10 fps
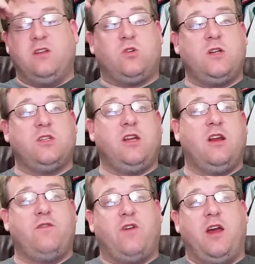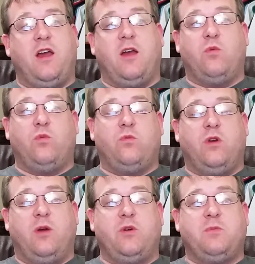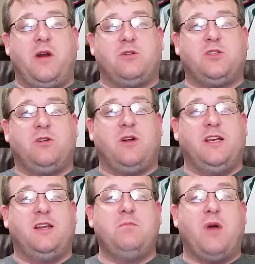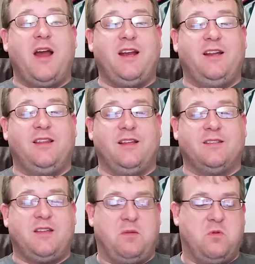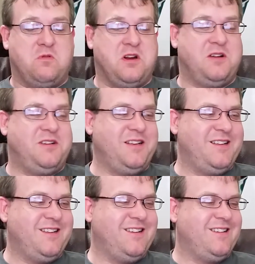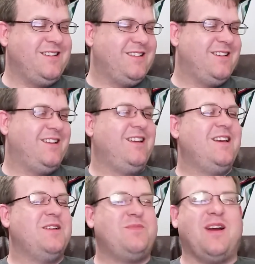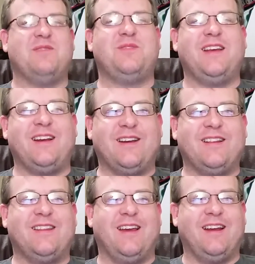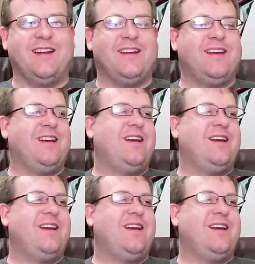And strangely enough, I when I went to Micro Center, I didn't buy anything this time around. Probably a good thing.